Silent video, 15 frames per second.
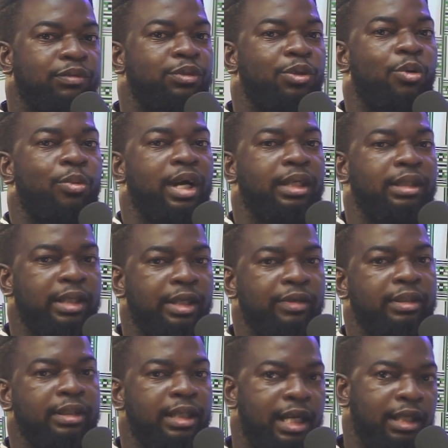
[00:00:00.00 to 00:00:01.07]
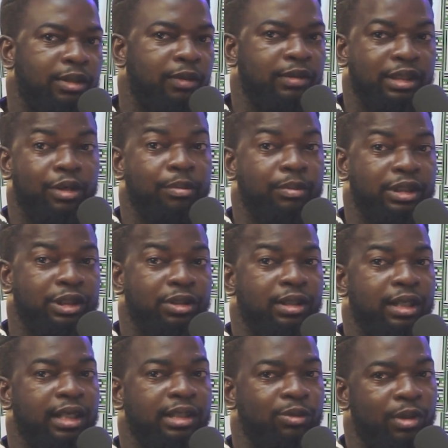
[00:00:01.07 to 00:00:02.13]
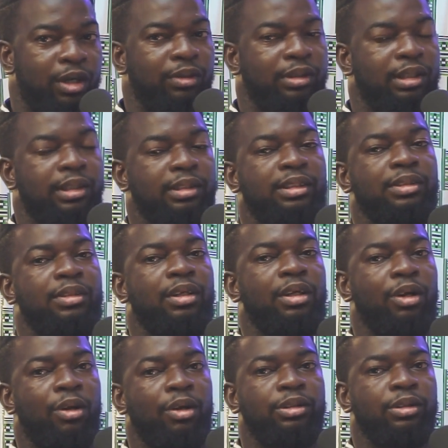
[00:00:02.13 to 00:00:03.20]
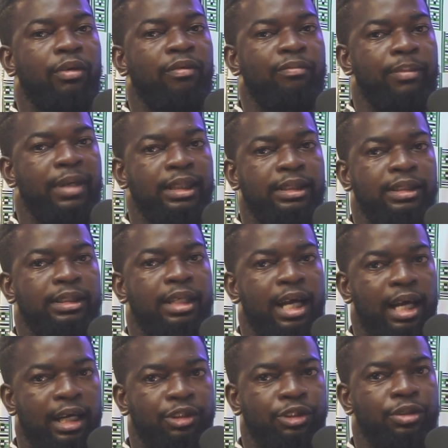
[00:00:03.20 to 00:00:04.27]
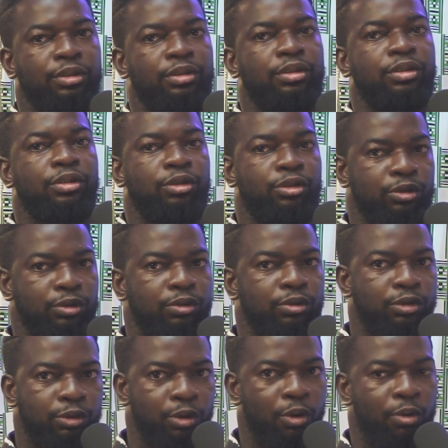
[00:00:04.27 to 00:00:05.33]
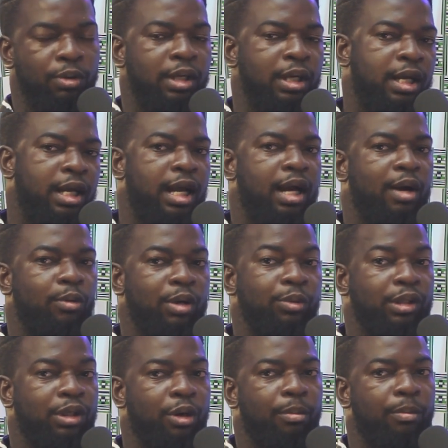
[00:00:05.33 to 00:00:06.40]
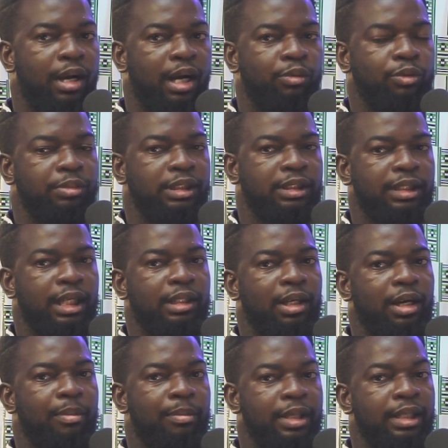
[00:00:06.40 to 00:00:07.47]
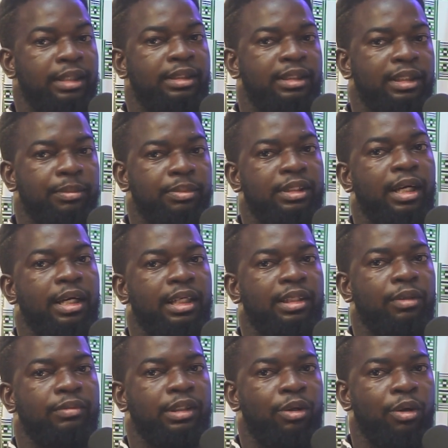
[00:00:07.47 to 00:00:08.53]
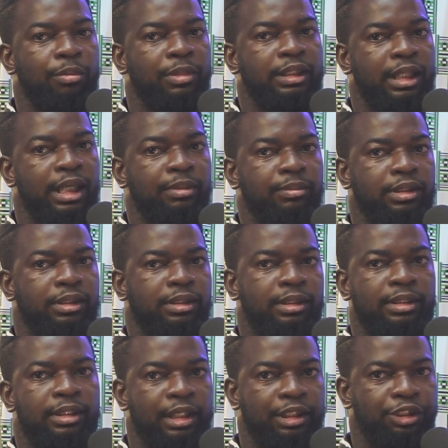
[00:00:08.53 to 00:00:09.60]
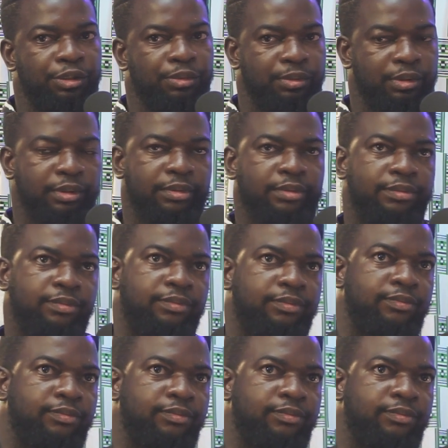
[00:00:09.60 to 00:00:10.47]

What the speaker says: And even though we are nearing the end of the competition as well, there's still a lot of betting action to go. And when we come back, we'll be sharing our best tips ahead of the coming games. Stay tuned.